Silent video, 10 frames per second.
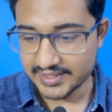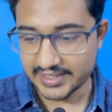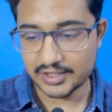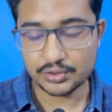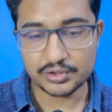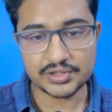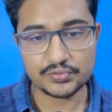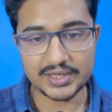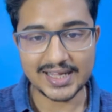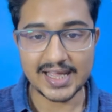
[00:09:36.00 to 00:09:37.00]
radiology
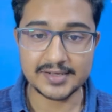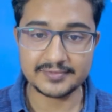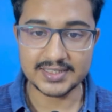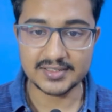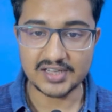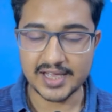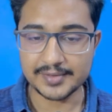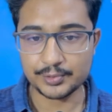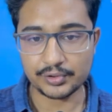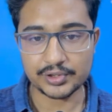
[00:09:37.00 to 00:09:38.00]
what i have done i have
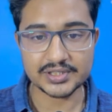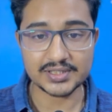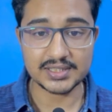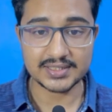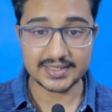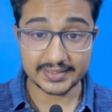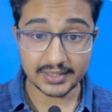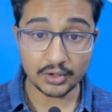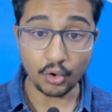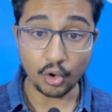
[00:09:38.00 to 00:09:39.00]
not uh,
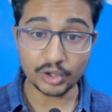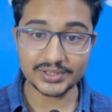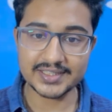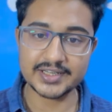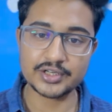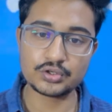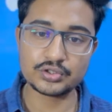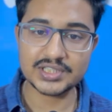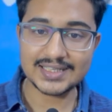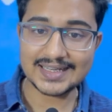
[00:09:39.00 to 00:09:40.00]
written all the
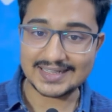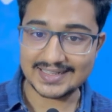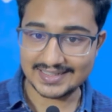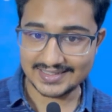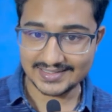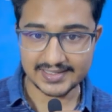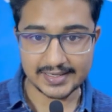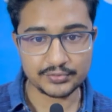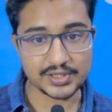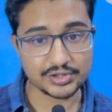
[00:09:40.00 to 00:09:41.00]
radiological entities
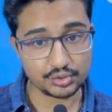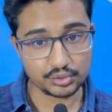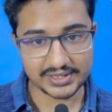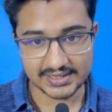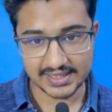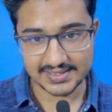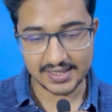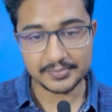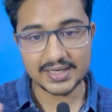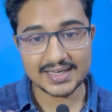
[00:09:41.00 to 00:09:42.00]
that were shown in the
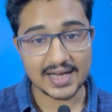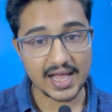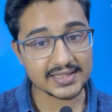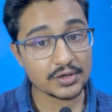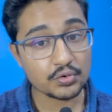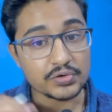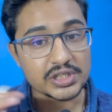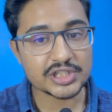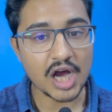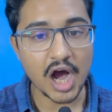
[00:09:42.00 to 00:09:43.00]
exam rather
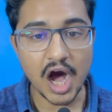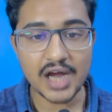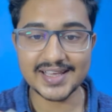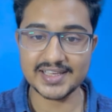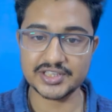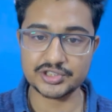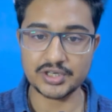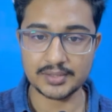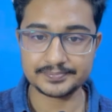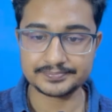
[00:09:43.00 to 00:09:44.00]
which are extra
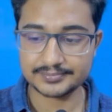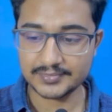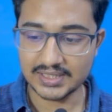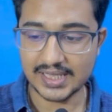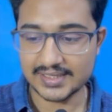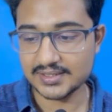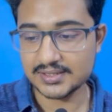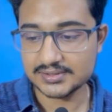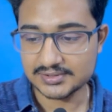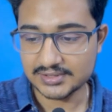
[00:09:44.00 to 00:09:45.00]
like the
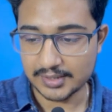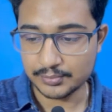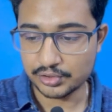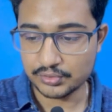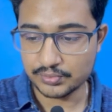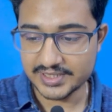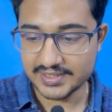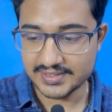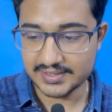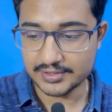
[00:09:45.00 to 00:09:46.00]

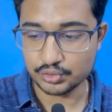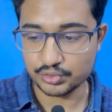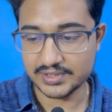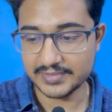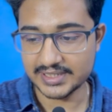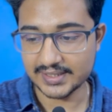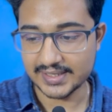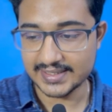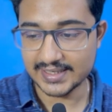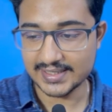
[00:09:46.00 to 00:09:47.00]
thermoluminescent dosimeter
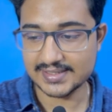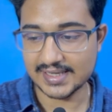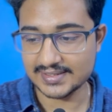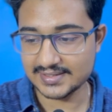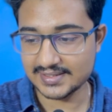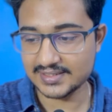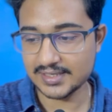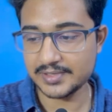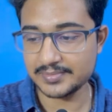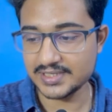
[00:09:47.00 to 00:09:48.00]
HIDA scan
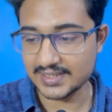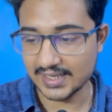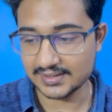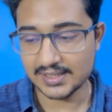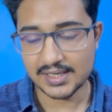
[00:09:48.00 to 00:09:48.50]
sestamibi scan